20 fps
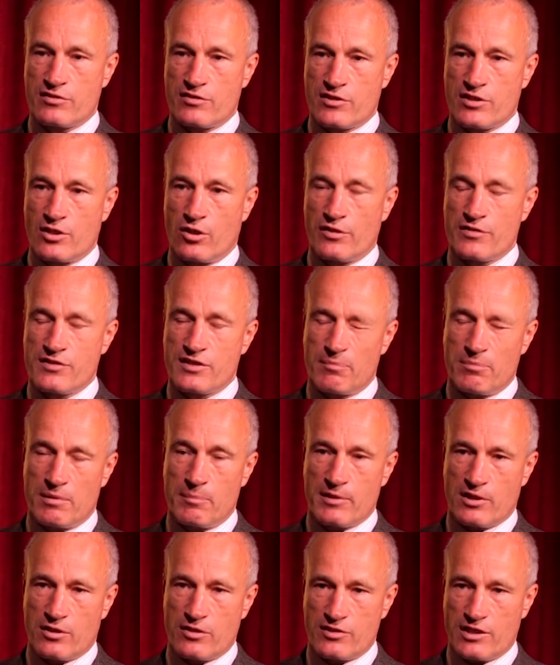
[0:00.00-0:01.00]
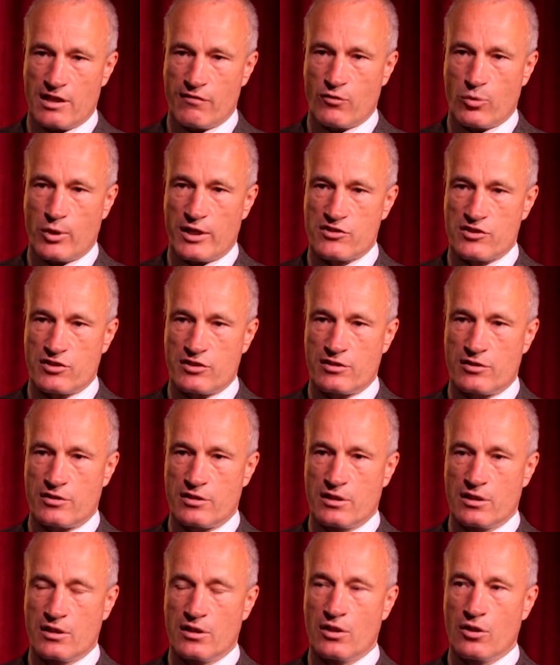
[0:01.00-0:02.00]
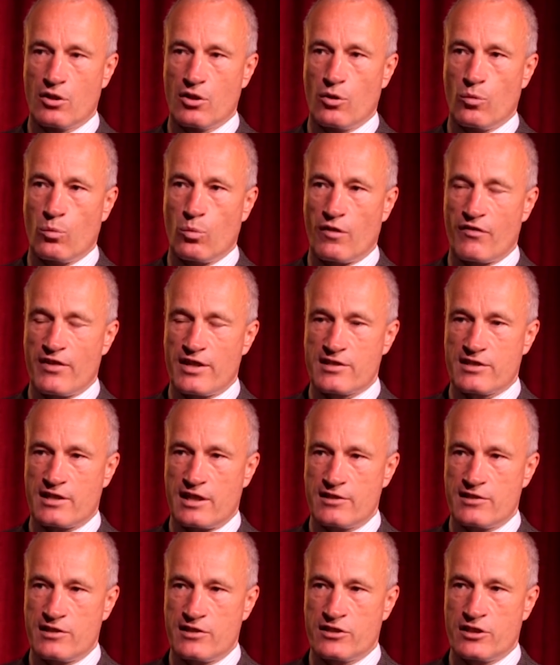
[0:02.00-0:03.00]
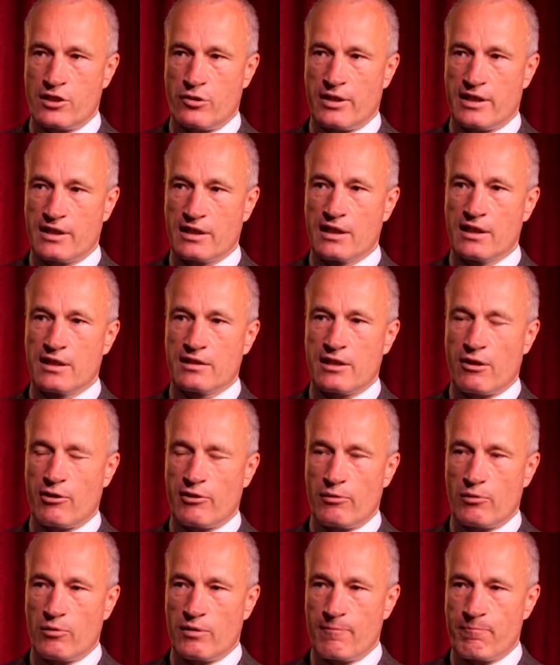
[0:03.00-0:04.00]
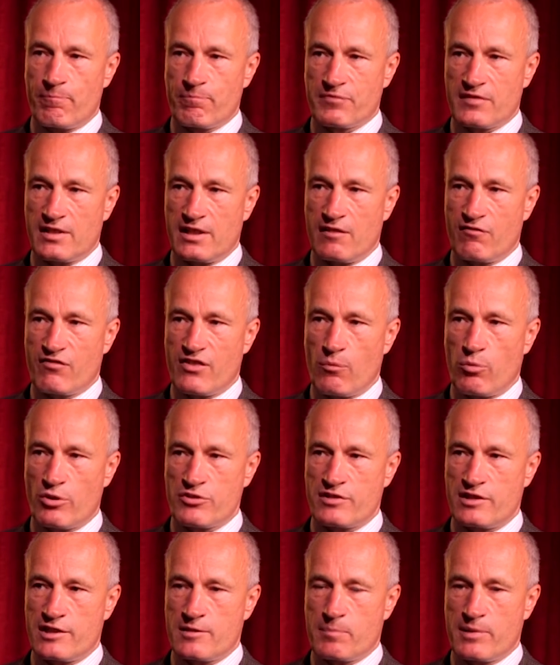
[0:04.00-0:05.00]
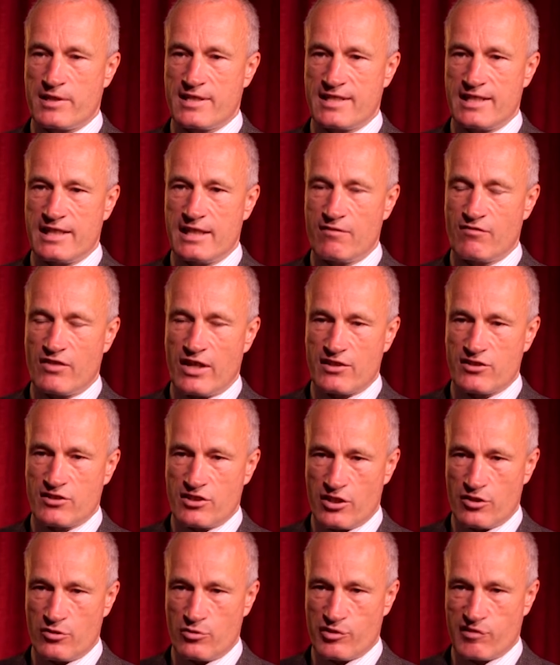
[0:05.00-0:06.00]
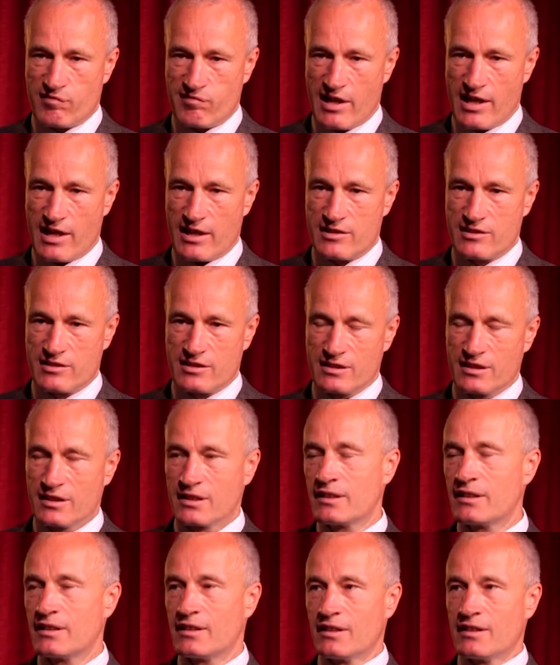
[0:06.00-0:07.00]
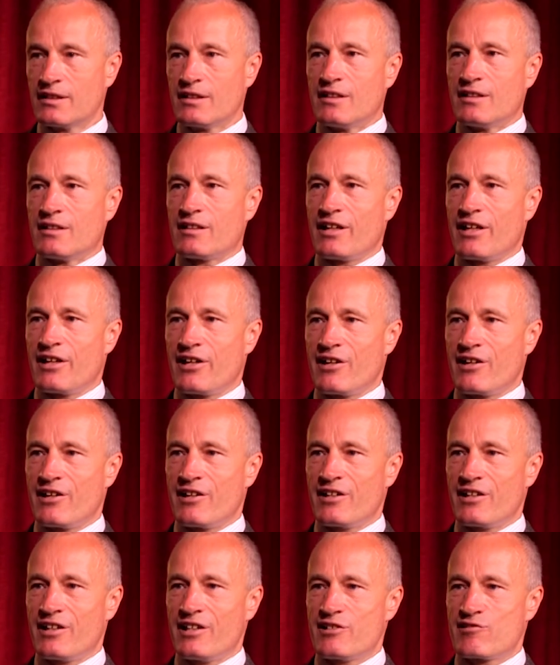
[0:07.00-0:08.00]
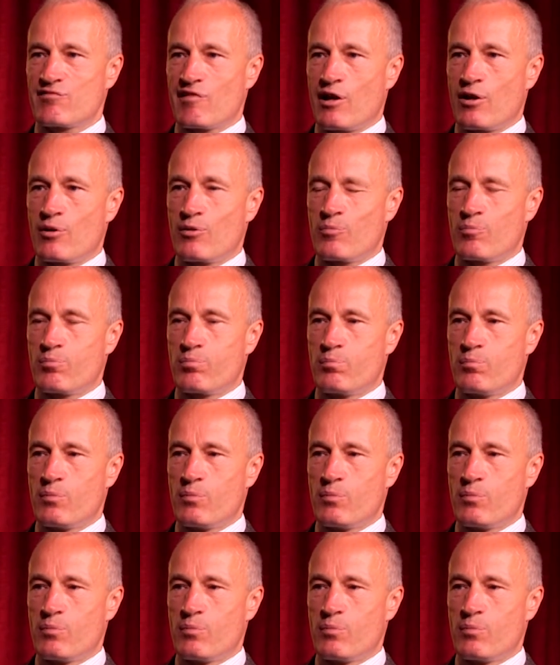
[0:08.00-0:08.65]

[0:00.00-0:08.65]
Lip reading: and so on, simply because they've questioned what their state is doing. Now, if there wasn't this perceived external threat, Israel